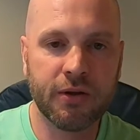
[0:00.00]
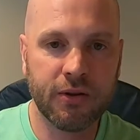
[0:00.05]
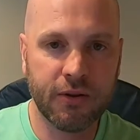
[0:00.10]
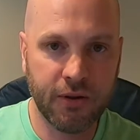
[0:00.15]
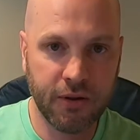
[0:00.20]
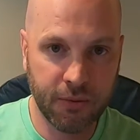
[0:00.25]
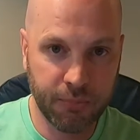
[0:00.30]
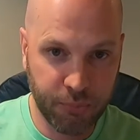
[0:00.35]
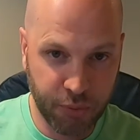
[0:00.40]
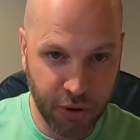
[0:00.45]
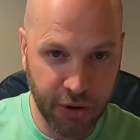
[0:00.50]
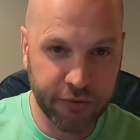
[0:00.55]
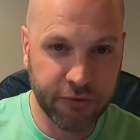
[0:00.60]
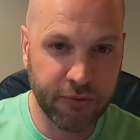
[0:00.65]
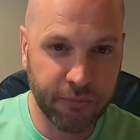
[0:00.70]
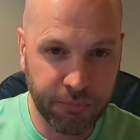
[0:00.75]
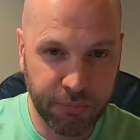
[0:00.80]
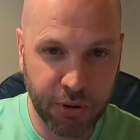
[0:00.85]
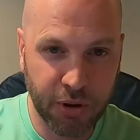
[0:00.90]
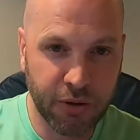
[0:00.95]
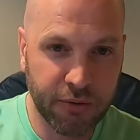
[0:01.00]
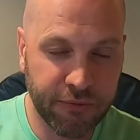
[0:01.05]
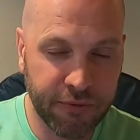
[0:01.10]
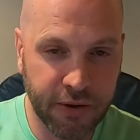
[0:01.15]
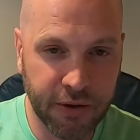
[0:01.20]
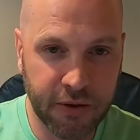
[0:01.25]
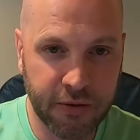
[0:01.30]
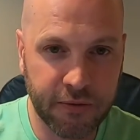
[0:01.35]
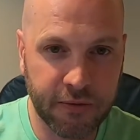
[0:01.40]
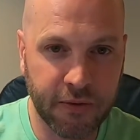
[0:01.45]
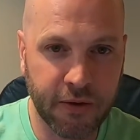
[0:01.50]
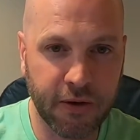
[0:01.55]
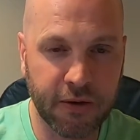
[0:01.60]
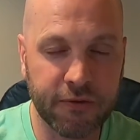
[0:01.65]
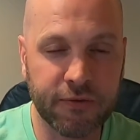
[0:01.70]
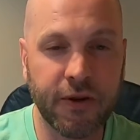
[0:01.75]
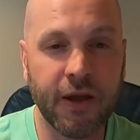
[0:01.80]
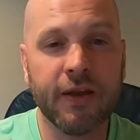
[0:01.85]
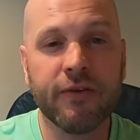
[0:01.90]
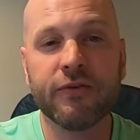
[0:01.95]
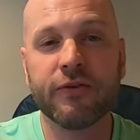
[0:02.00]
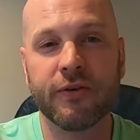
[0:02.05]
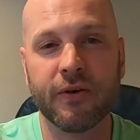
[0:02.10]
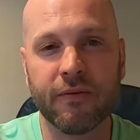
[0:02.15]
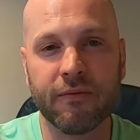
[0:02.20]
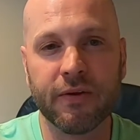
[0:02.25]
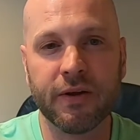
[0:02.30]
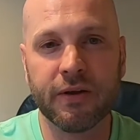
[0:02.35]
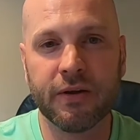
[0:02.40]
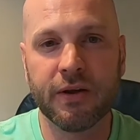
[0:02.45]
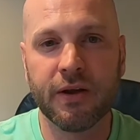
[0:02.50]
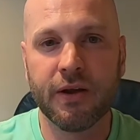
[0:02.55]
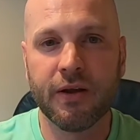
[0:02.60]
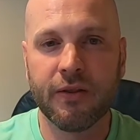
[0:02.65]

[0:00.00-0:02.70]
the present perfect uh, tense of it,